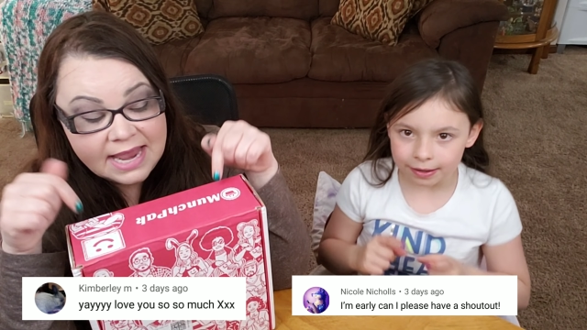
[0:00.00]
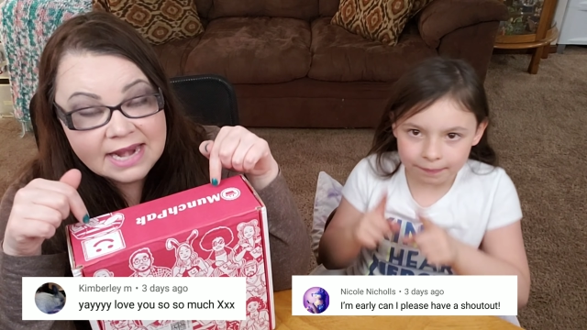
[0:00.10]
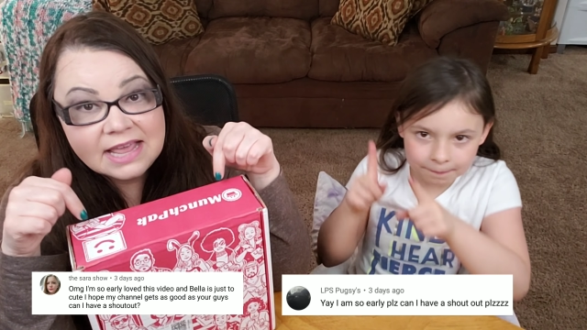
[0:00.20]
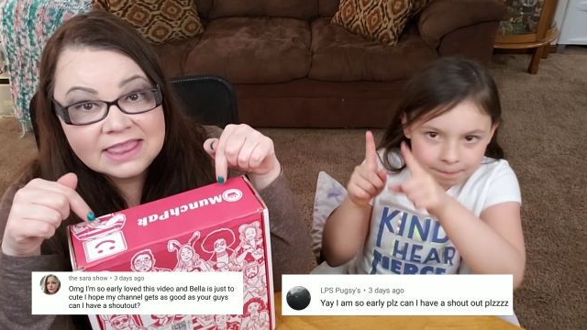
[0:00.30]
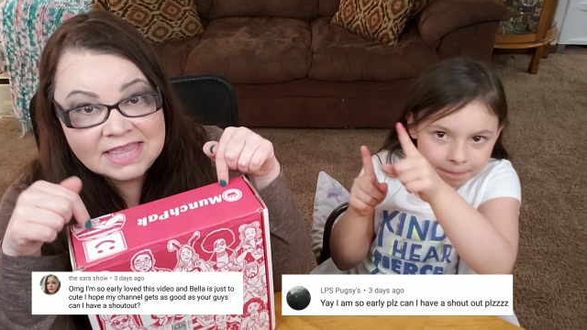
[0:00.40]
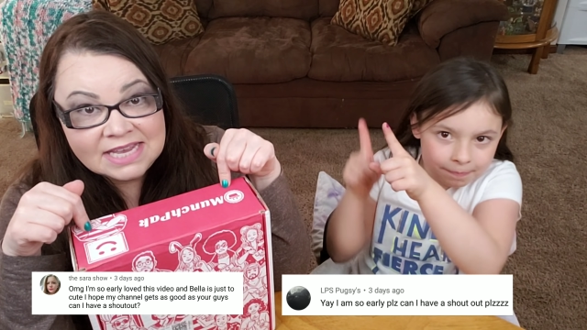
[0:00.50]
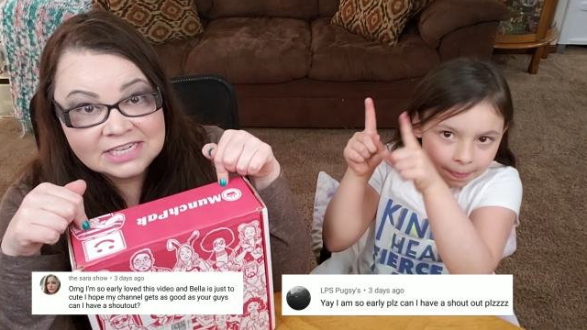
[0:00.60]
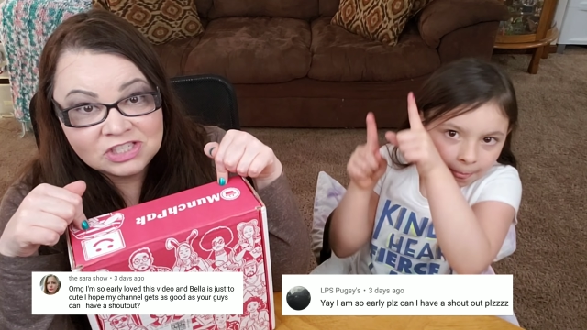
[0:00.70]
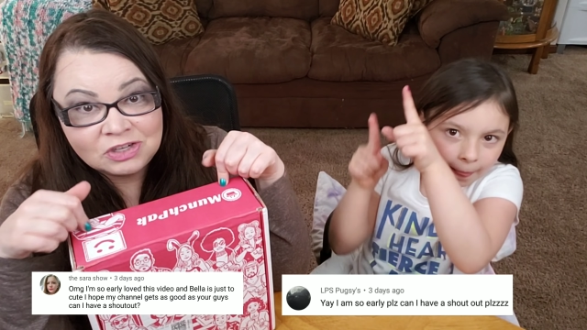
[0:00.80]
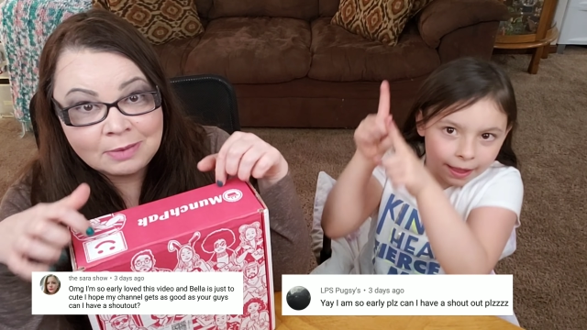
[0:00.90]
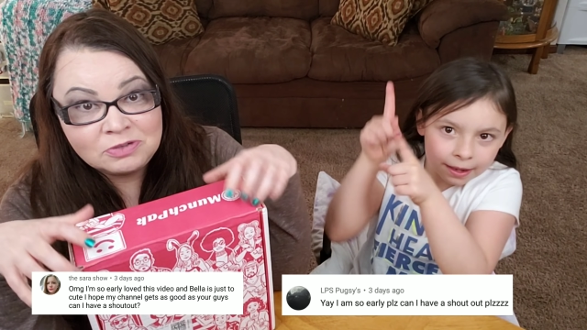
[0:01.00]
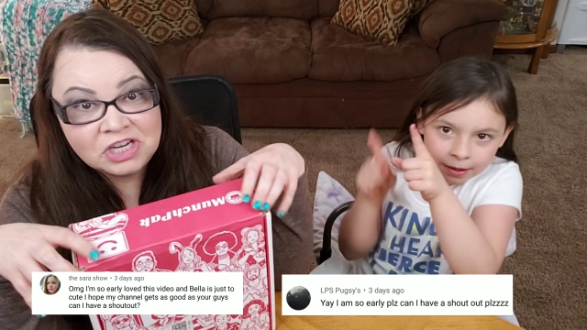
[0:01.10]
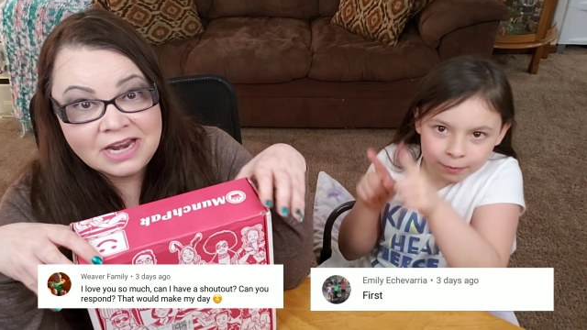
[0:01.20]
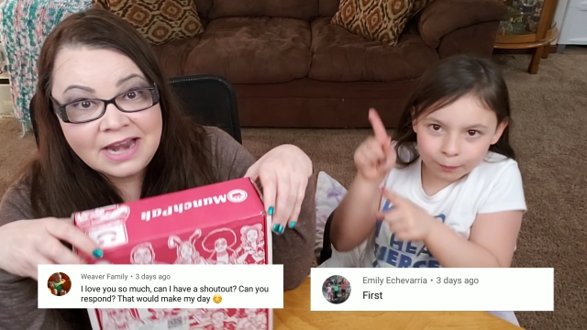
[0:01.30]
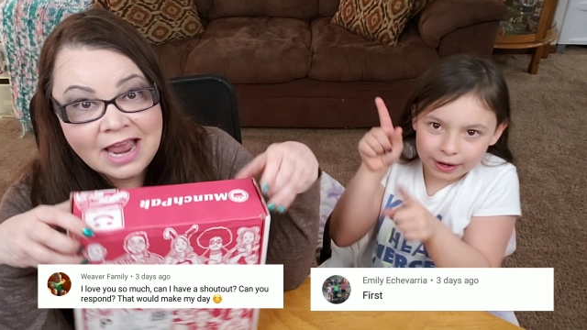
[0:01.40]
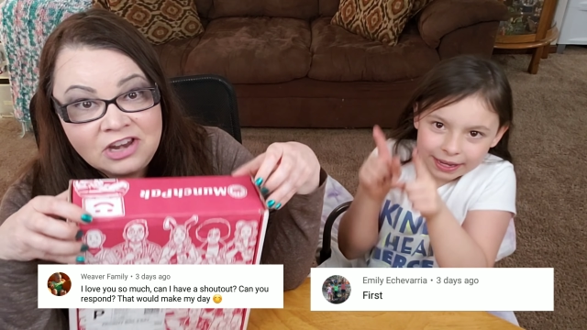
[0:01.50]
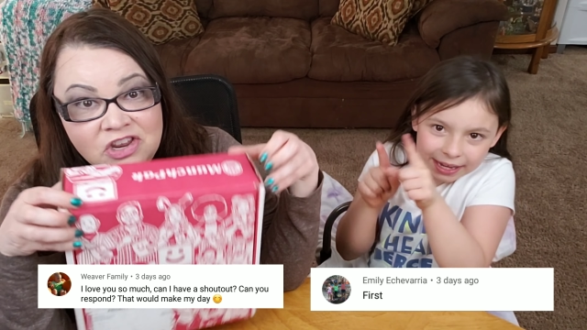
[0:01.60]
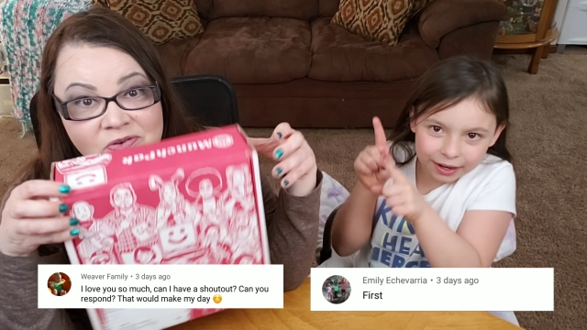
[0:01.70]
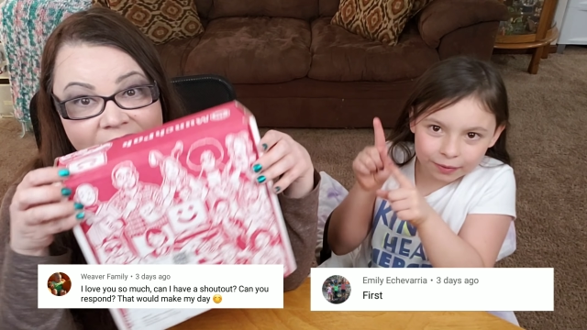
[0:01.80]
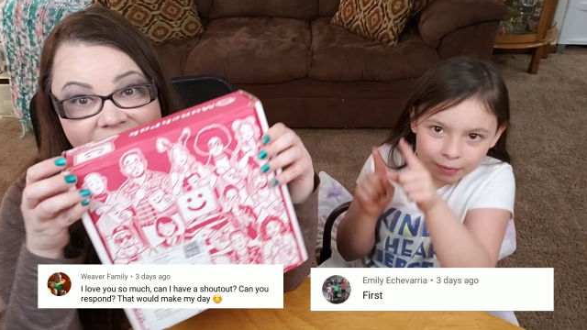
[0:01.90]
Speaker 1: in the description
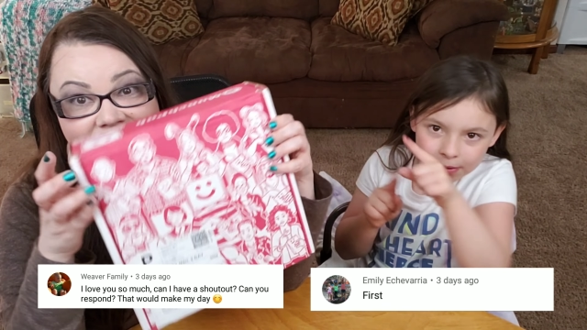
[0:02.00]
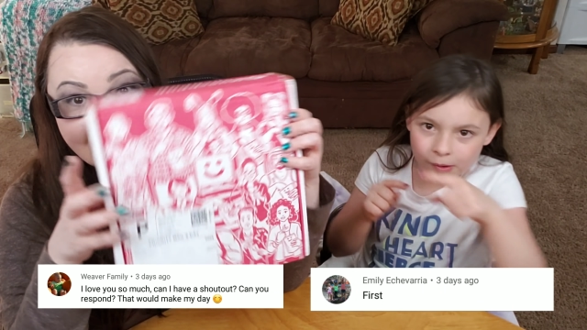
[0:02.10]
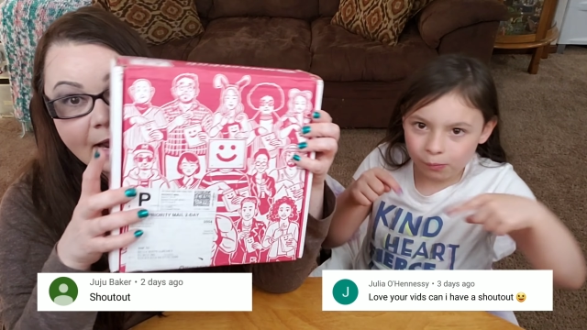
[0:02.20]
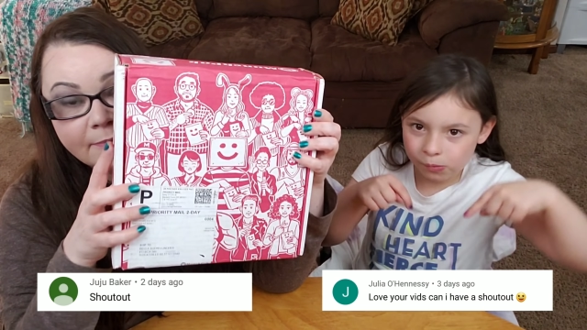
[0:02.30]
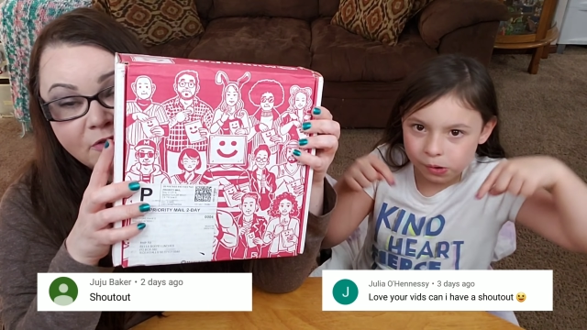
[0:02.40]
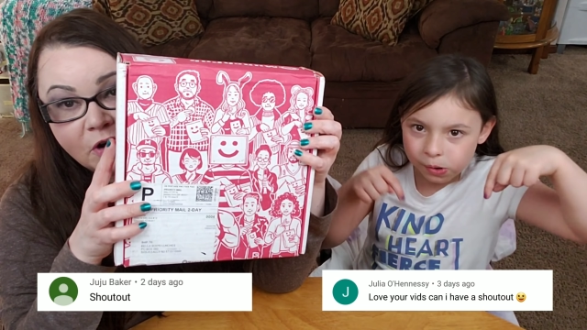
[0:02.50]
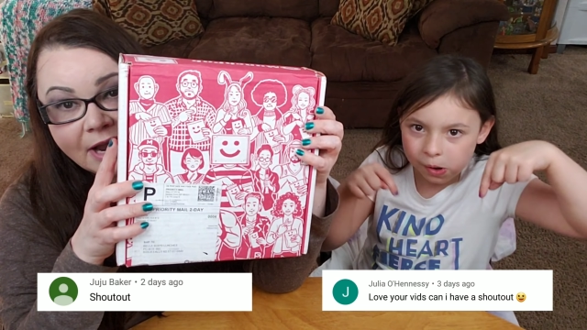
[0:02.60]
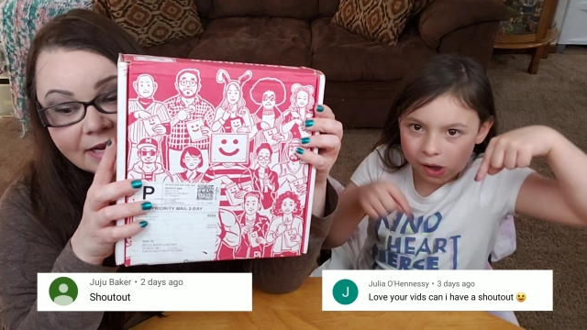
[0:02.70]
and you can sign up for